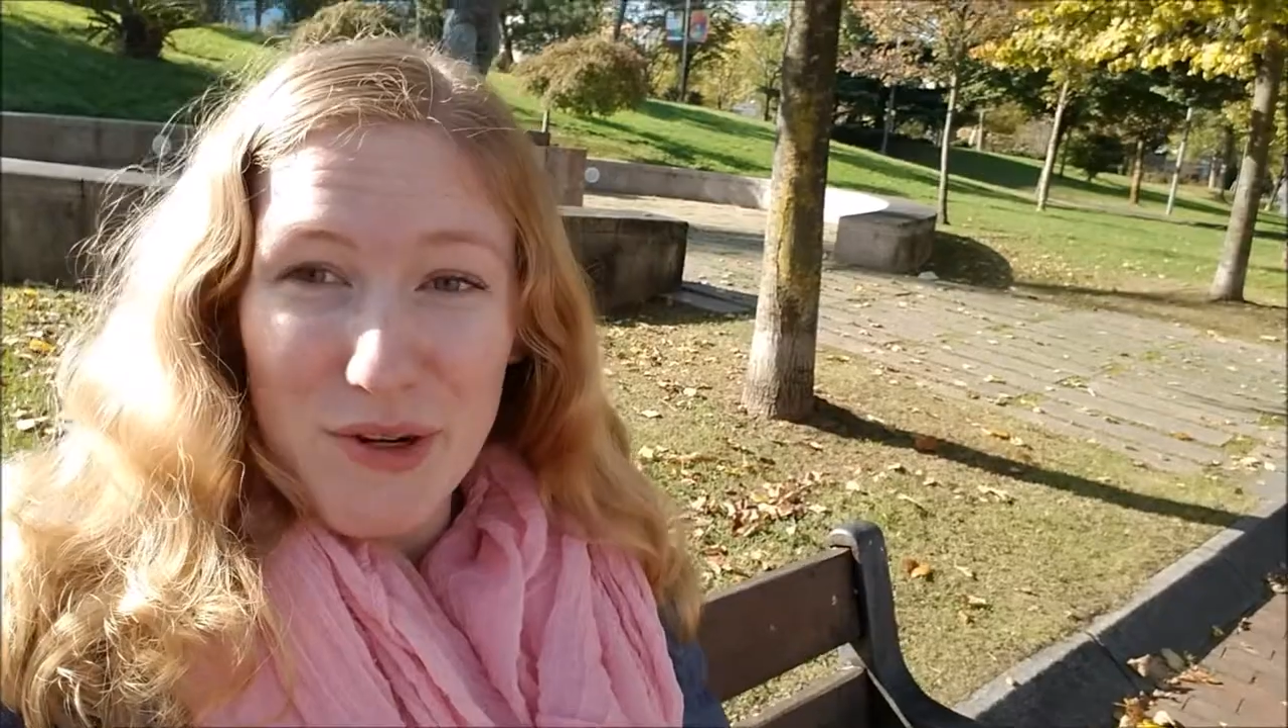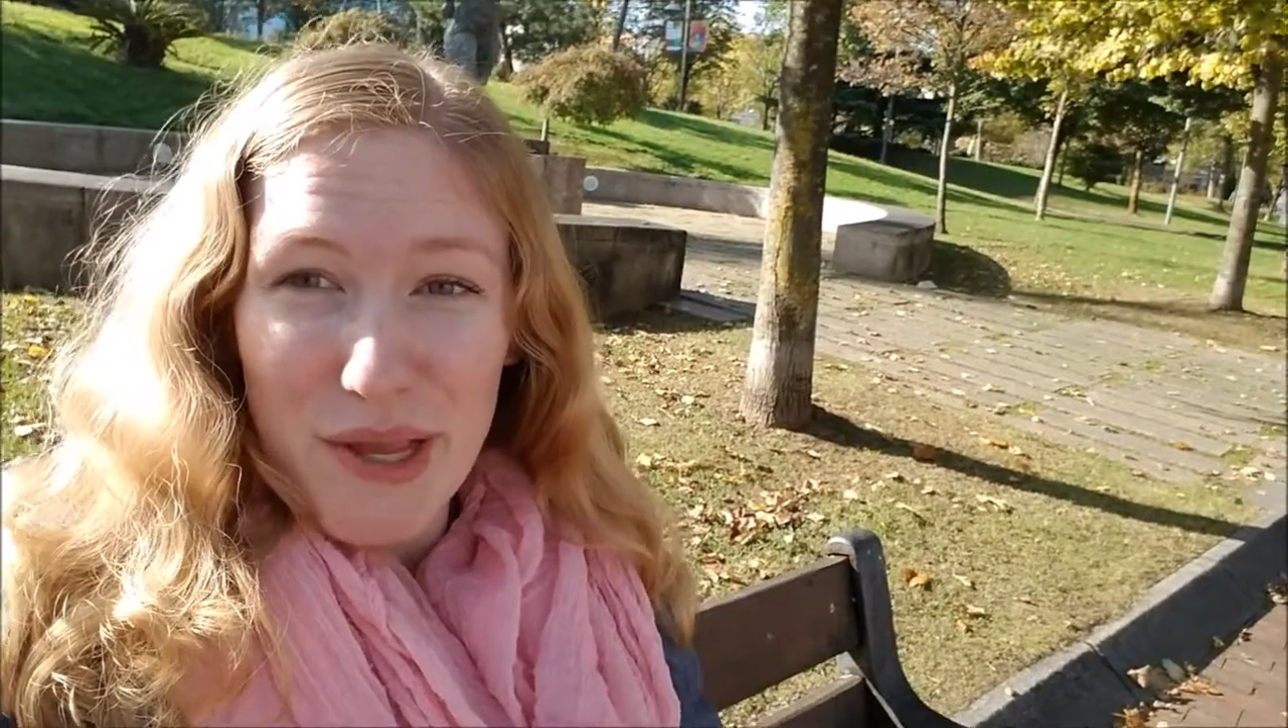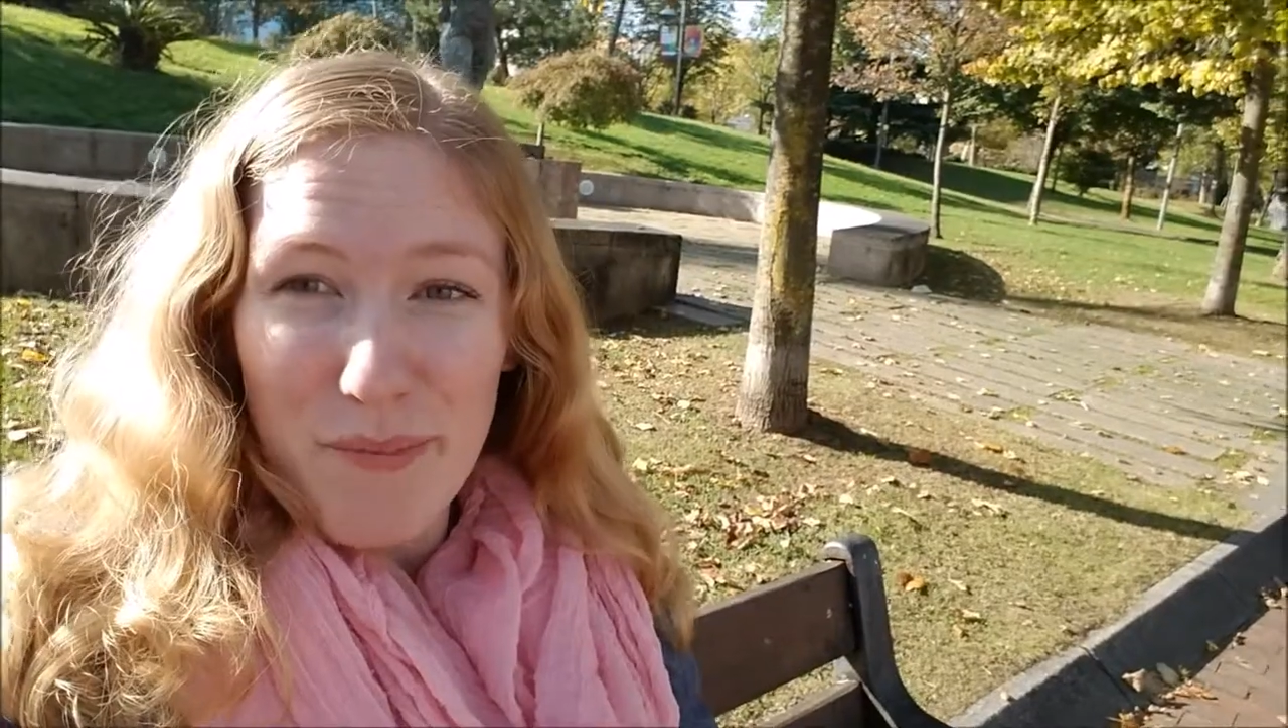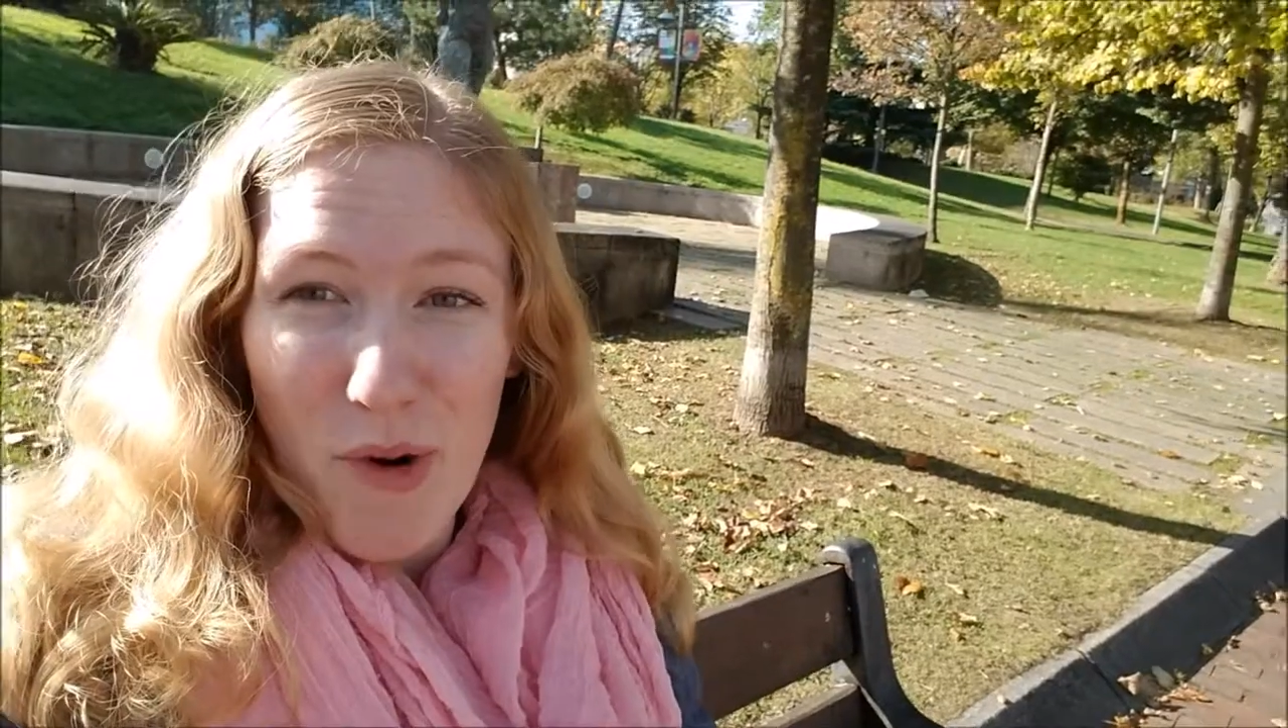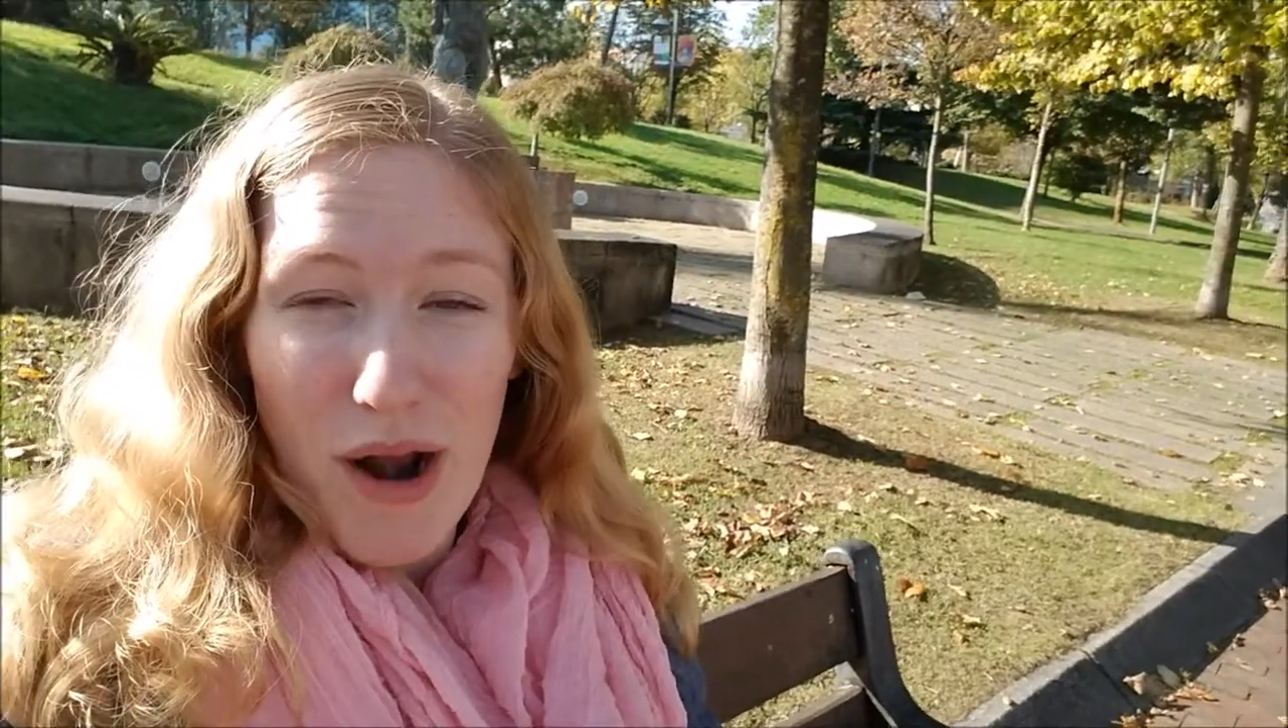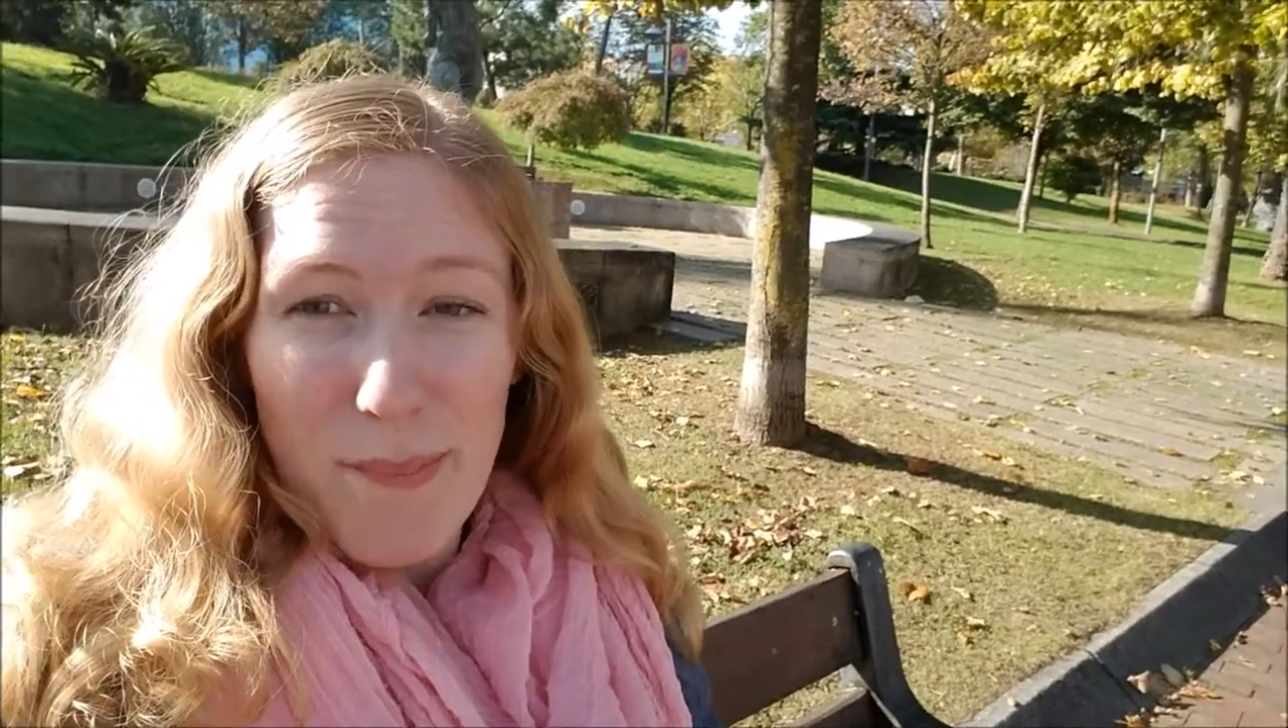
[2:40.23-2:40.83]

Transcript: learning more